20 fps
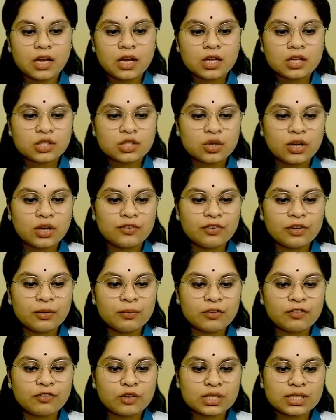So even
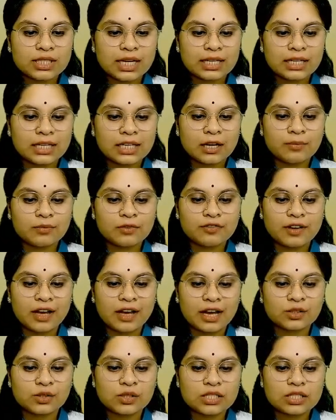before setting up the
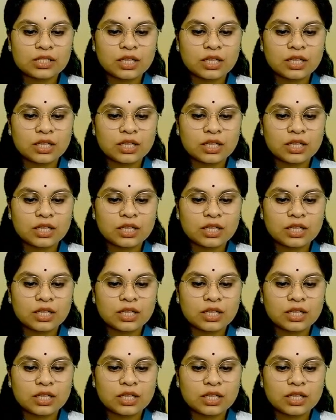factories,